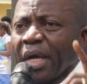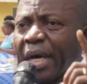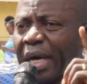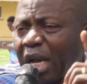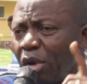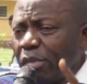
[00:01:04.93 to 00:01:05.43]

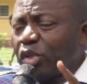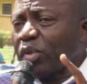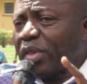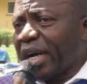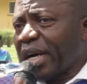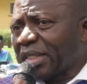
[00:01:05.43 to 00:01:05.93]
Allow me to
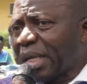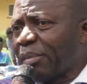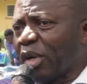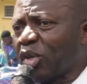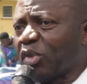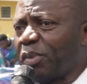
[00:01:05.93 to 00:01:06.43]
thank
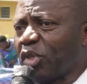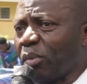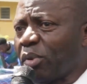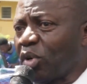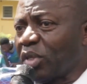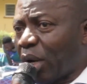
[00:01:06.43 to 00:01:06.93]
Nsambya Hospital
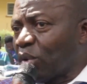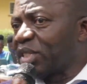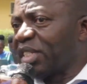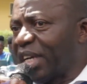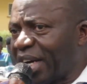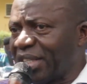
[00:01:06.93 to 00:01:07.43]
because they're
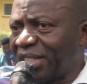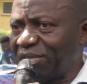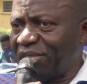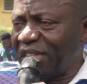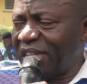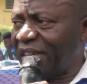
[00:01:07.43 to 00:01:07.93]
hosting us
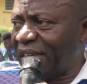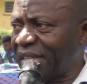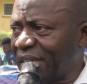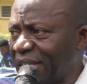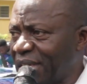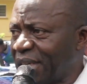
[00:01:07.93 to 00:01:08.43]
even here.
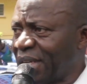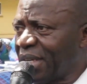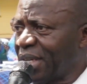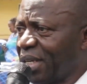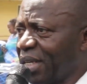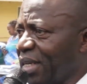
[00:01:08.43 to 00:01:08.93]

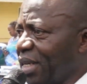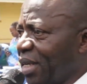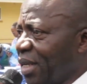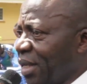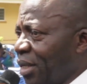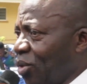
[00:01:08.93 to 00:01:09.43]

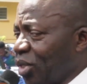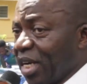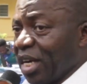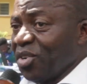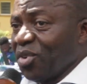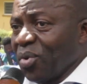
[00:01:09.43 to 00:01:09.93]
Dr.
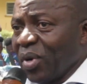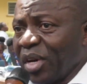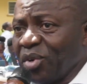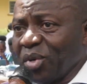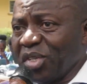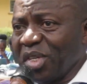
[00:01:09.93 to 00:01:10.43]
Andrew and
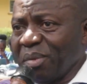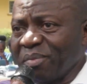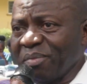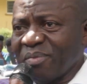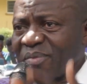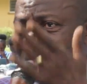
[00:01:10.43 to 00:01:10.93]
your team,
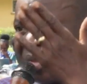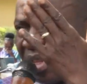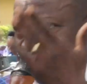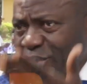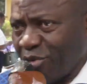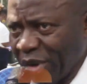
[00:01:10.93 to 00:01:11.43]

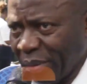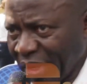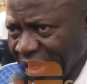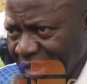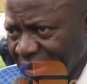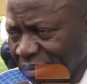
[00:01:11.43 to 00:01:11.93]
thank you very
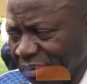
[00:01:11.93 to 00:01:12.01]
much.